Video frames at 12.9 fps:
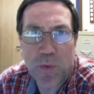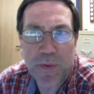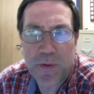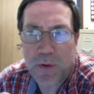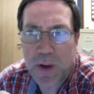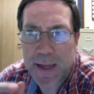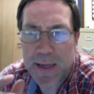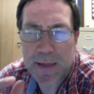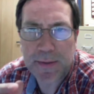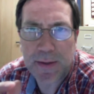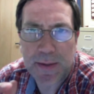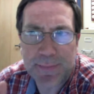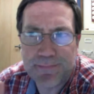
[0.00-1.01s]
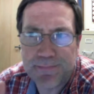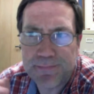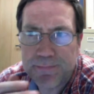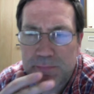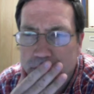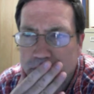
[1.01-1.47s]
to where they're like
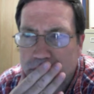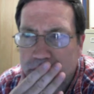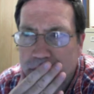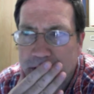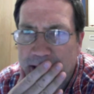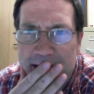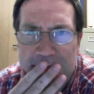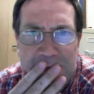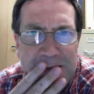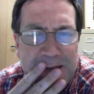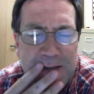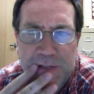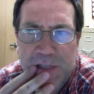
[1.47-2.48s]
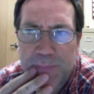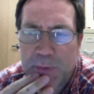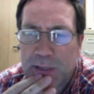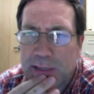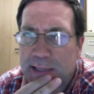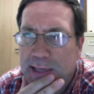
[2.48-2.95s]
9 to 10 or
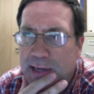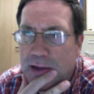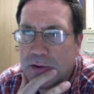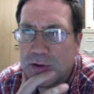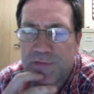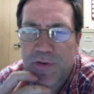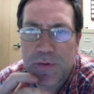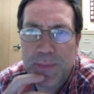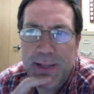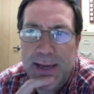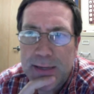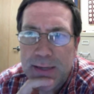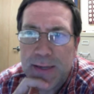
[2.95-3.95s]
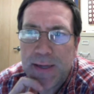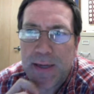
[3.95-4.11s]
something like that. I'll confirm that.